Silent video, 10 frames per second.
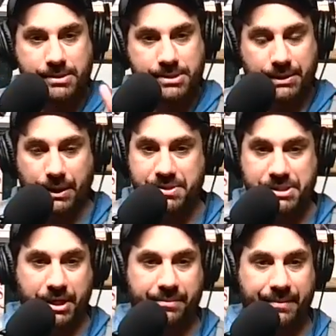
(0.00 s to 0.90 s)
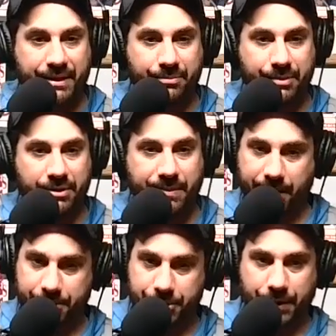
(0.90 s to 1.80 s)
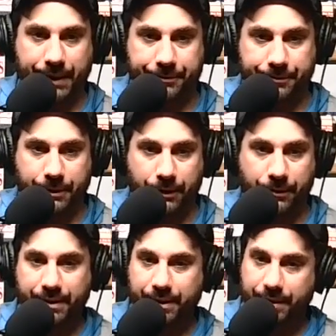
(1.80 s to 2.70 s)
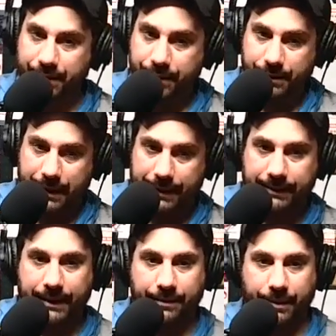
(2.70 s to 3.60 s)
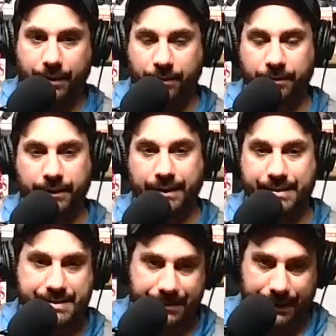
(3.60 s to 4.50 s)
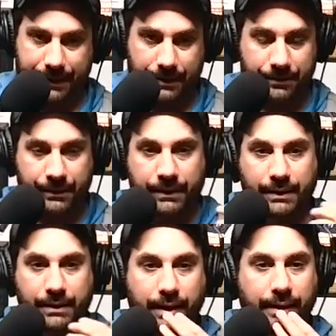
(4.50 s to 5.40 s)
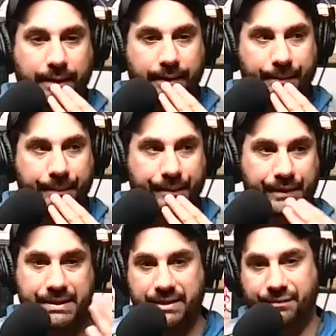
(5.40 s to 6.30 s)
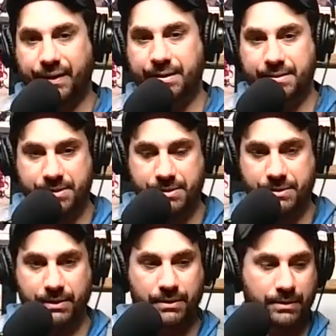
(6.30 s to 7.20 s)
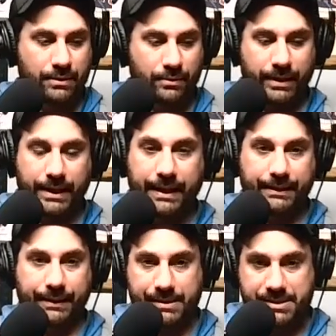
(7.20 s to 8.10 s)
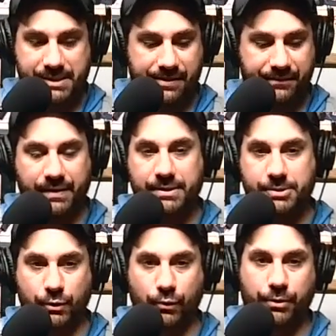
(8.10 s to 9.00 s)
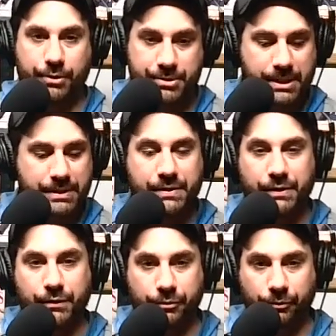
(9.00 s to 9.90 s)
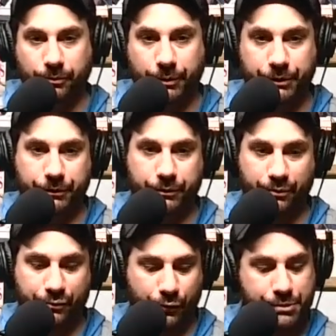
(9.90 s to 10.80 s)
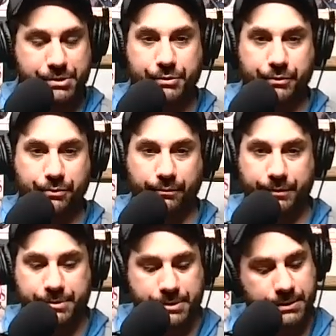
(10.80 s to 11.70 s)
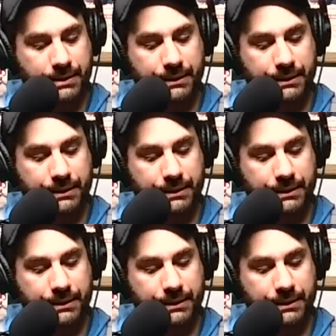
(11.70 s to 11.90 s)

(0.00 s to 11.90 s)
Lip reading: Slow start may it be because you're on the road at Lambeau. It's loud. The defense, we highlighted safeties, corners, continue doing what you're doing, forcing turnovers.